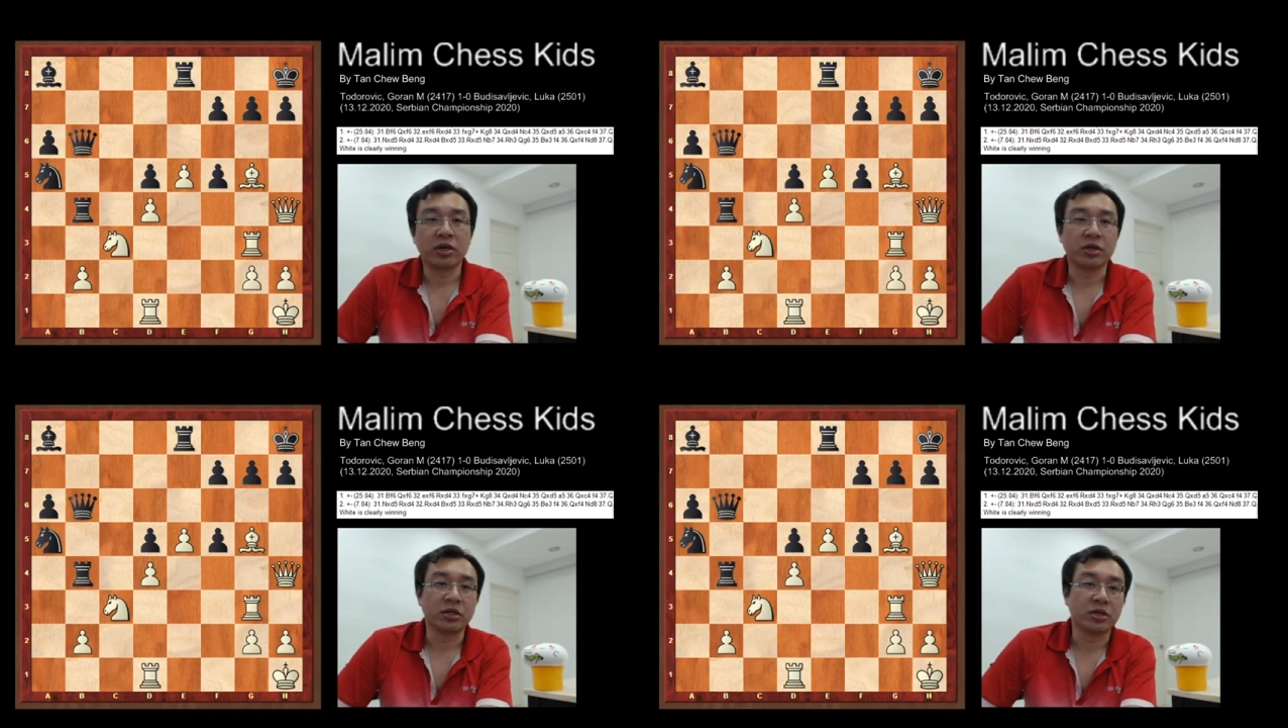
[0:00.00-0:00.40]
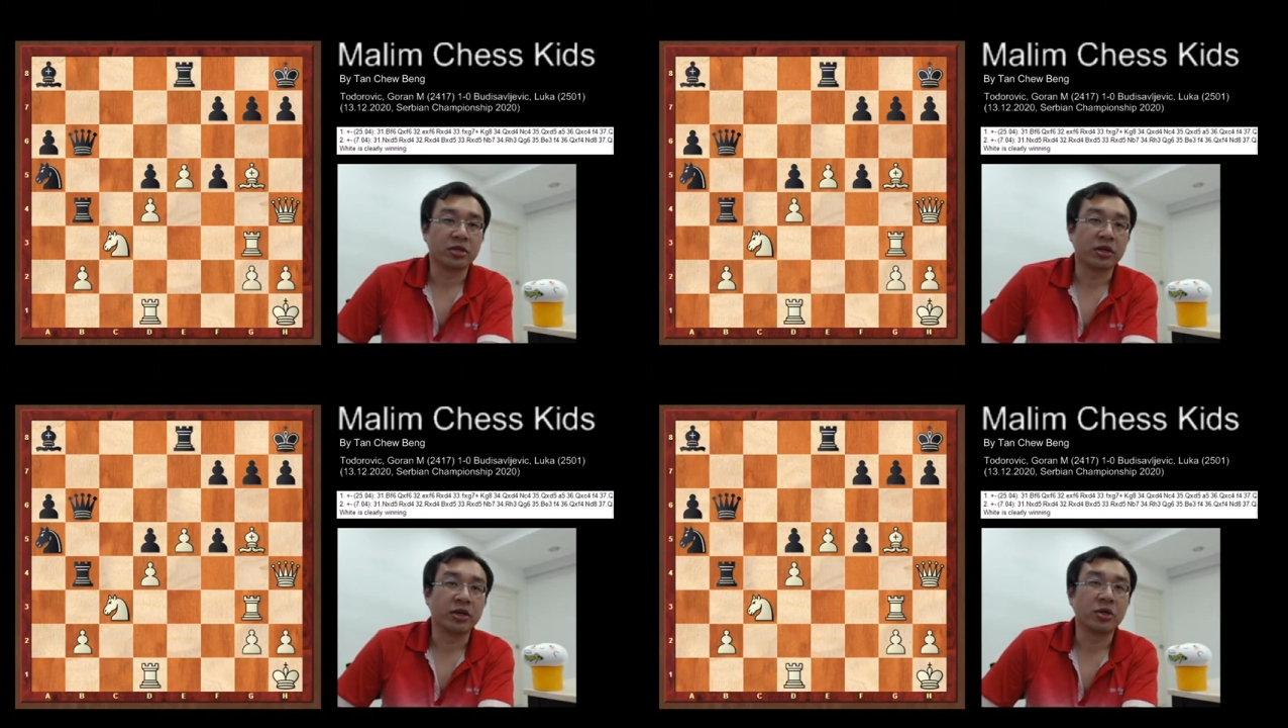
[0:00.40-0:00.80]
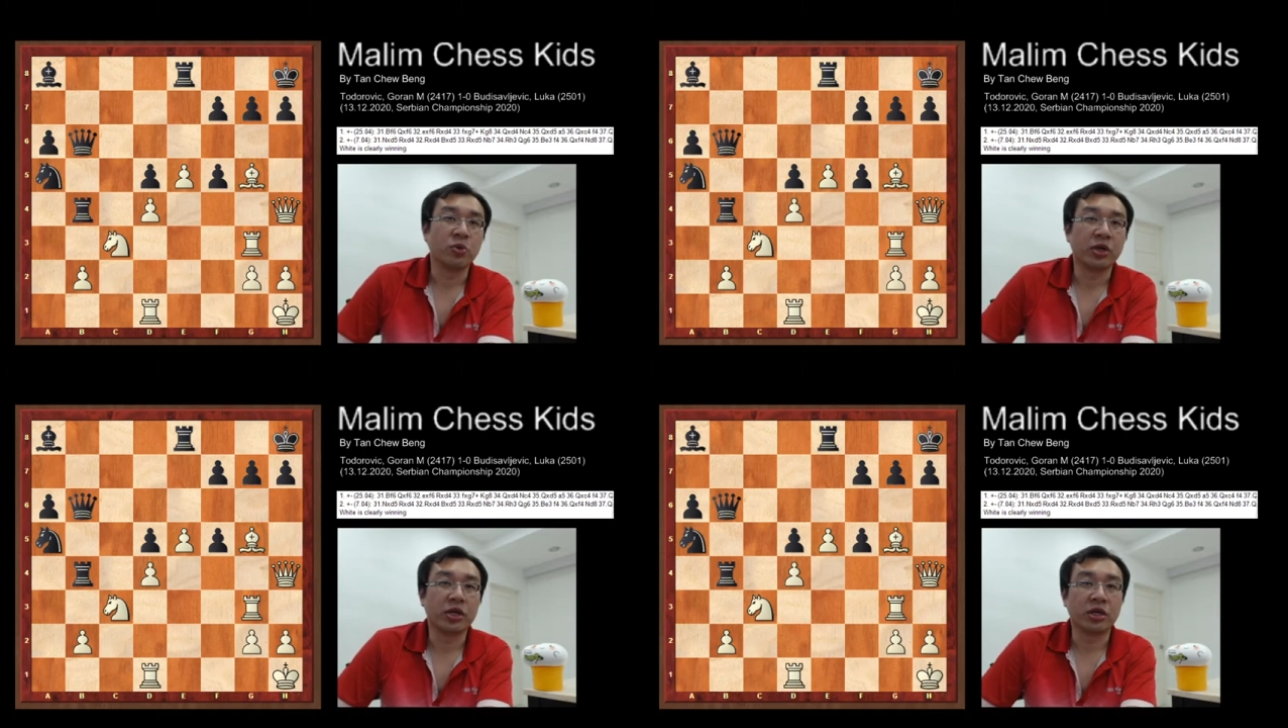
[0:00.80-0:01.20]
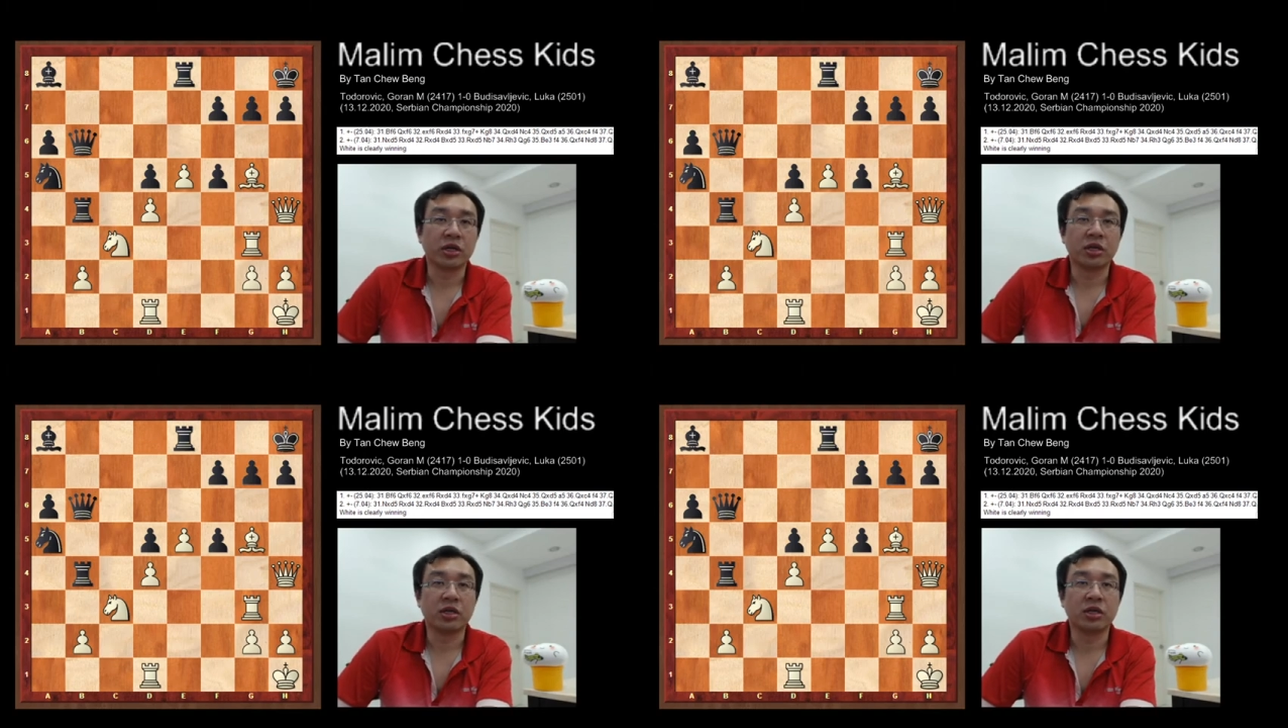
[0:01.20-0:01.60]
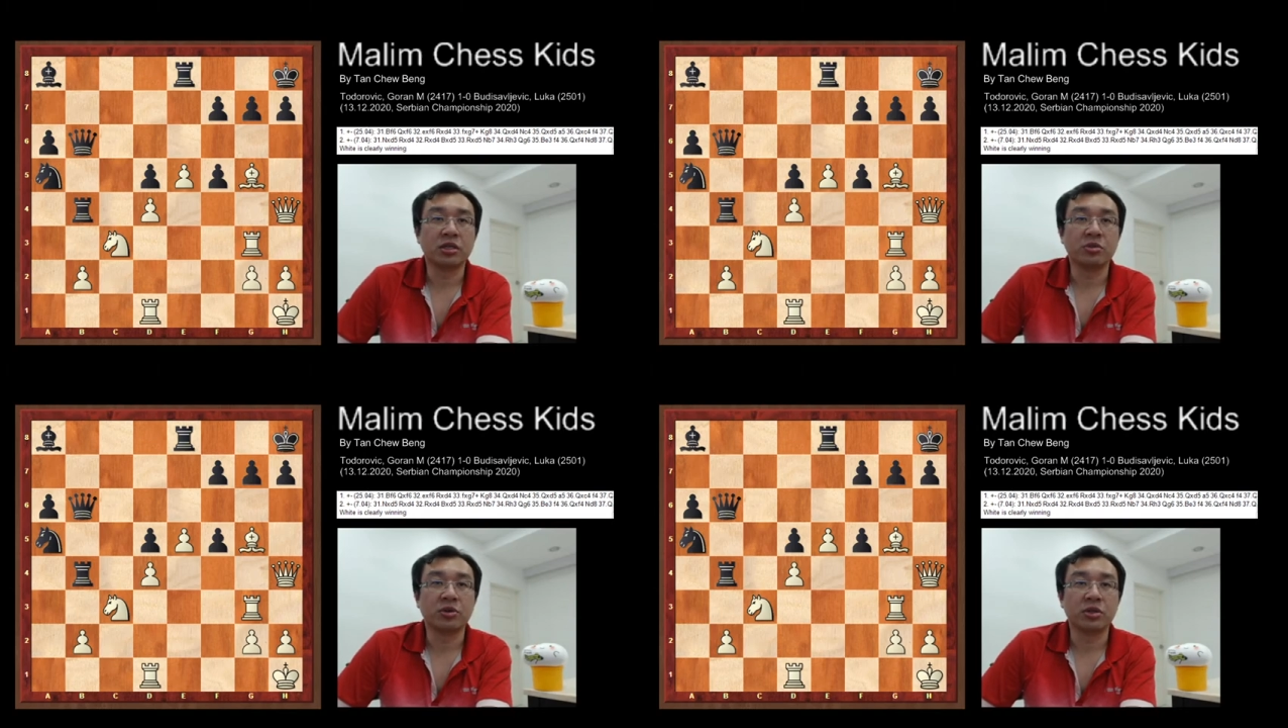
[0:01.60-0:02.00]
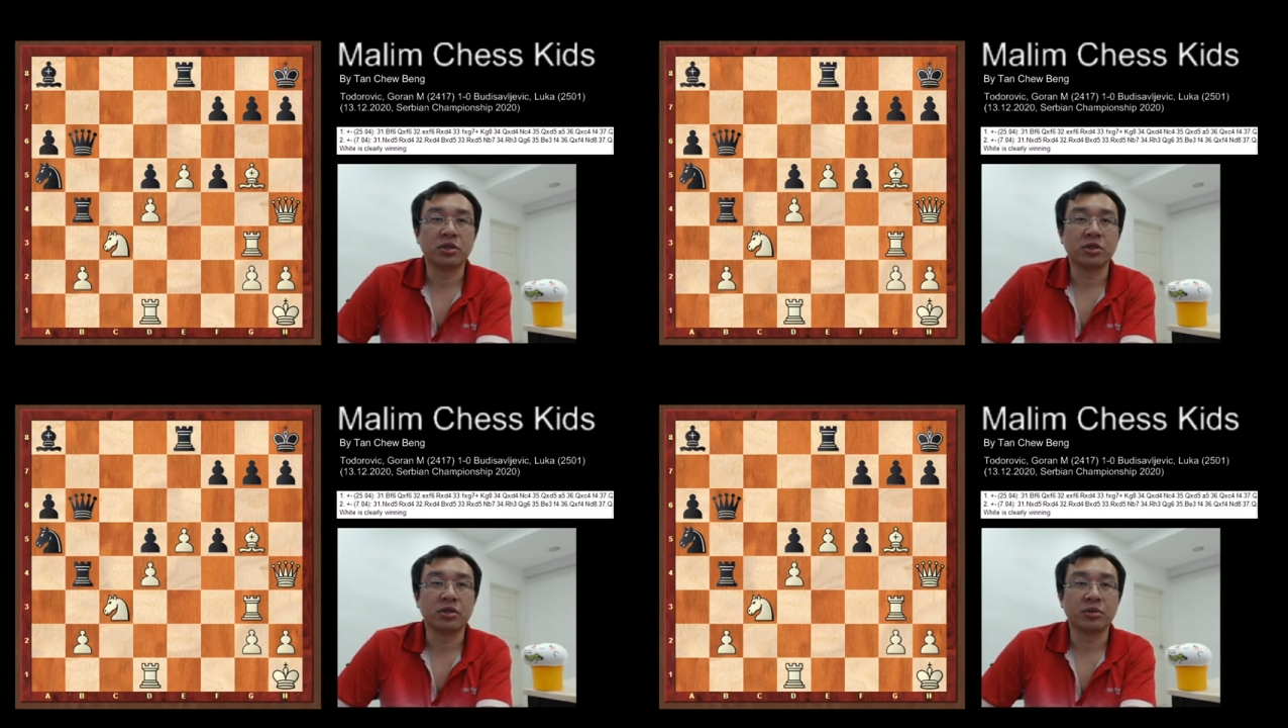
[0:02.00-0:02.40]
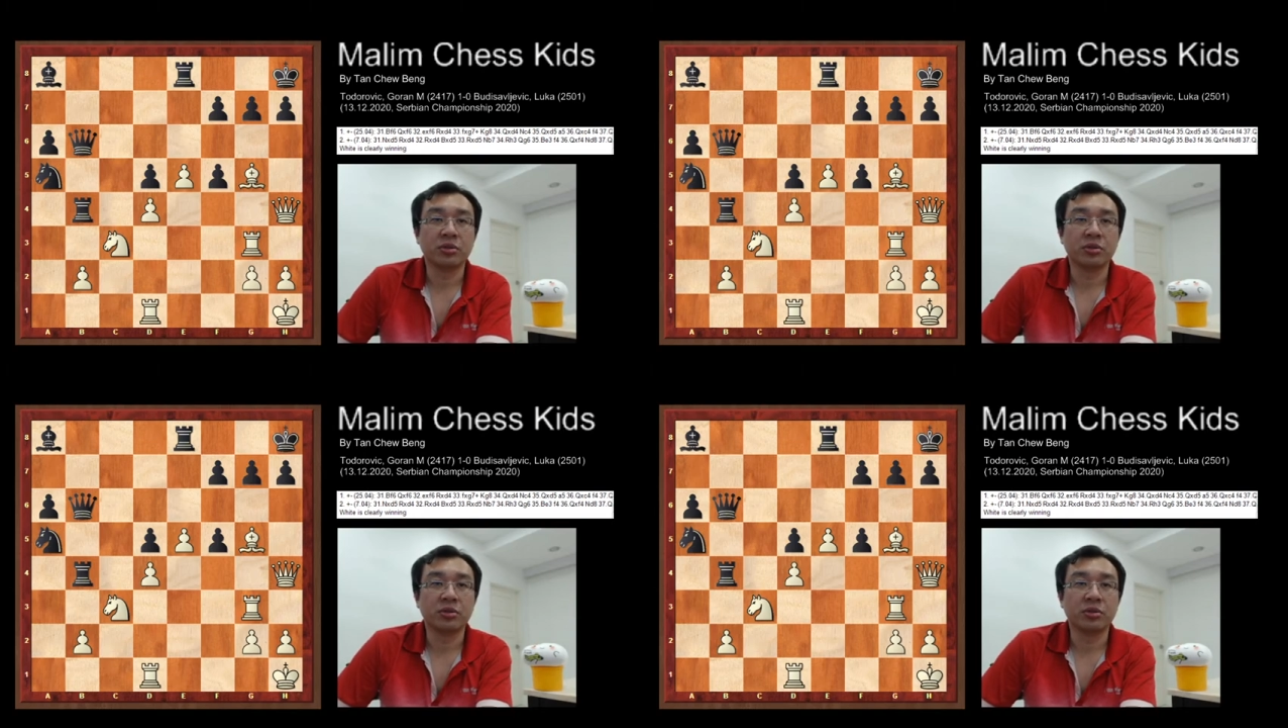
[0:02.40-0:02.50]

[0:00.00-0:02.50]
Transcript: is clearly winning in this position.